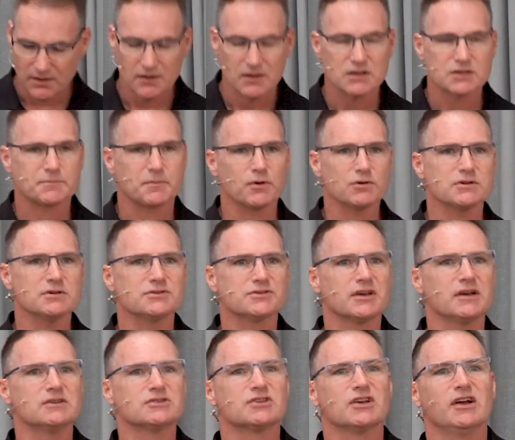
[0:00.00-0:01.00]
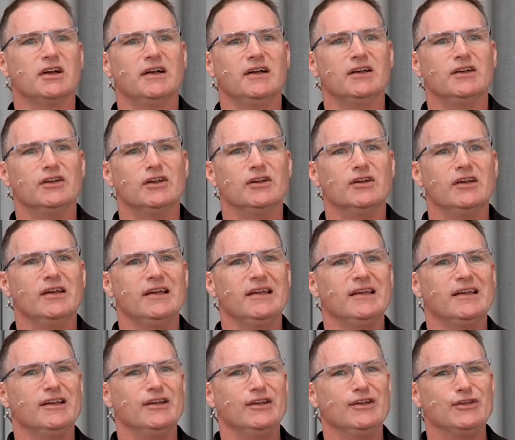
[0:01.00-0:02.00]
Spurgeon says,
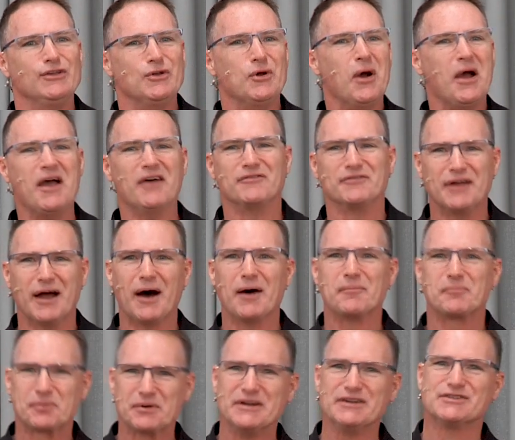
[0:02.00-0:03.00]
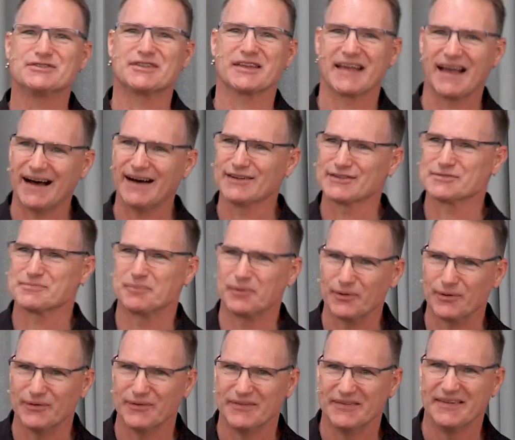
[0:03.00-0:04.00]
You have not preached the
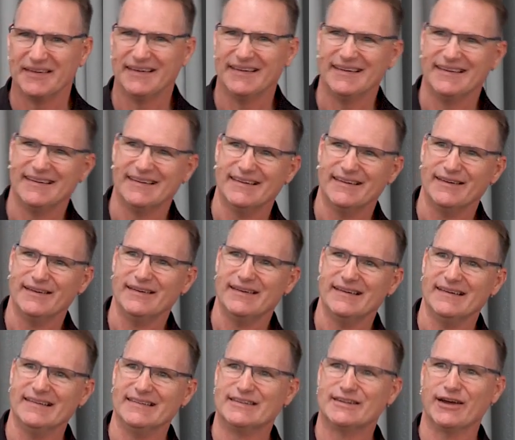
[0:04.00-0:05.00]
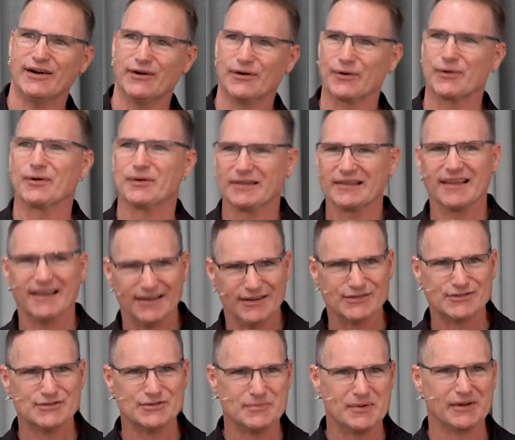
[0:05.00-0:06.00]
gospel until or
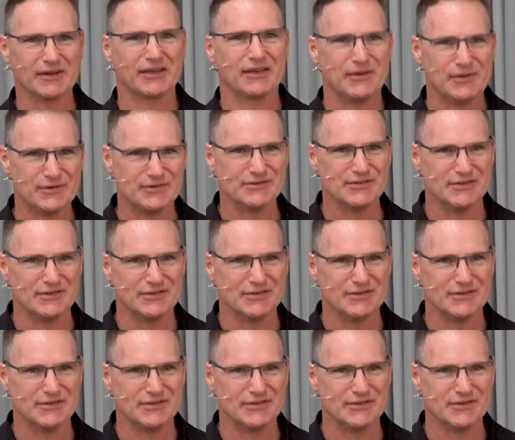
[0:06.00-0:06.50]
unless you've been accused